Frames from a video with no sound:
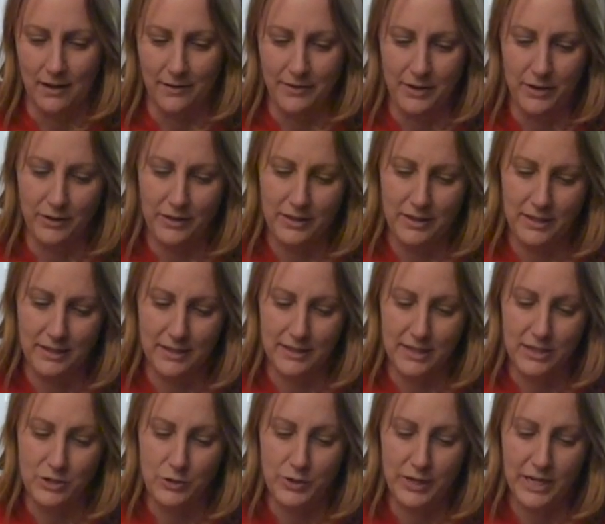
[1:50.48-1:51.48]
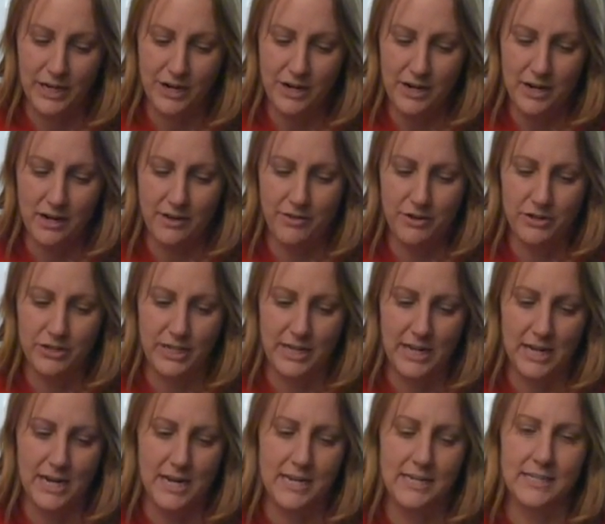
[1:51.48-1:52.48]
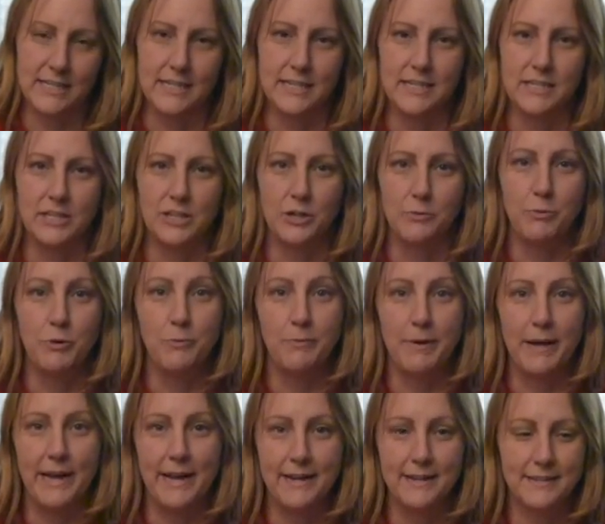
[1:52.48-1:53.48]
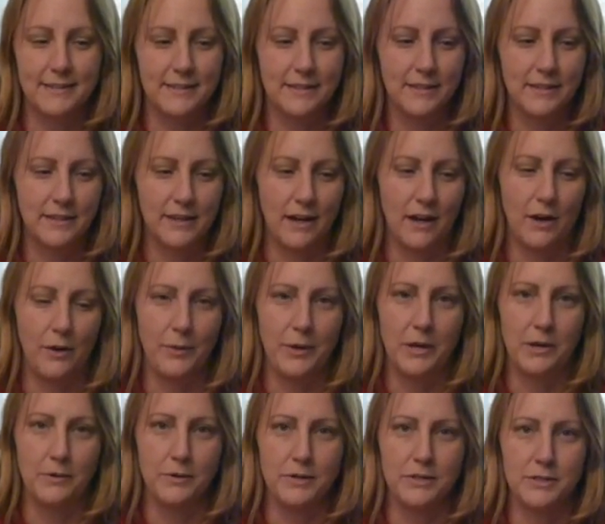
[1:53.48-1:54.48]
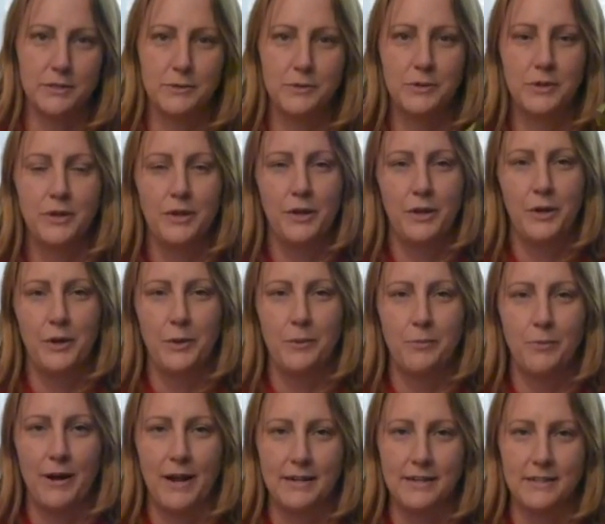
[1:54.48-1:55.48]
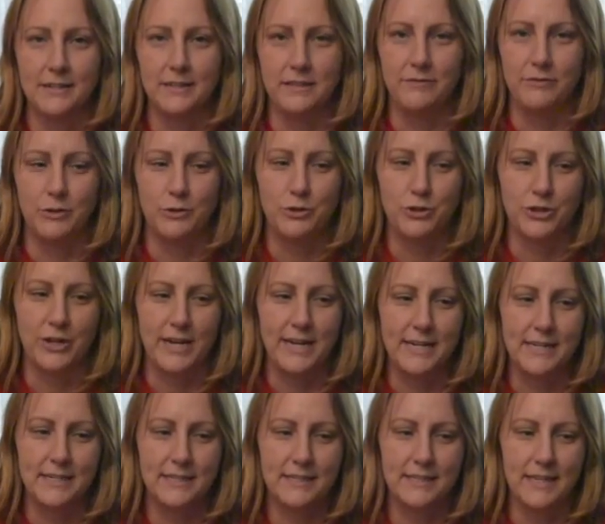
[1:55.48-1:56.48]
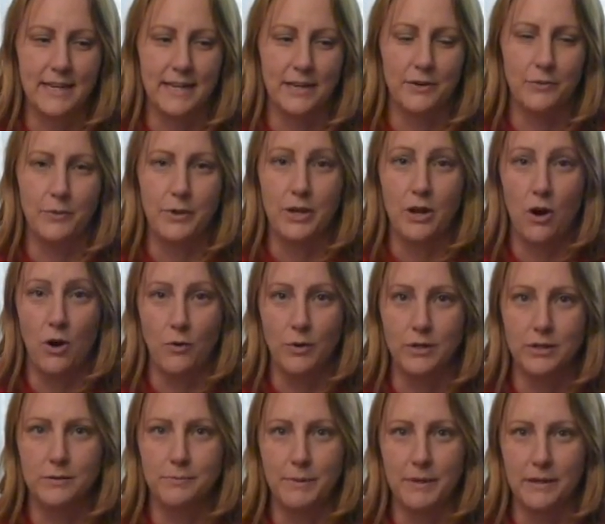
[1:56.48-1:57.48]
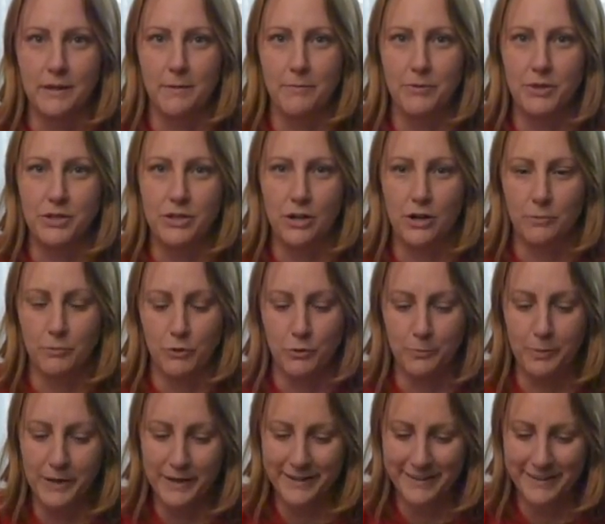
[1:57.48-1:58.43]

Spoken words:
The only thing that they do carry on their day hikes is their poop bags. We always practice leave no trace, and we always pick up the dog poop.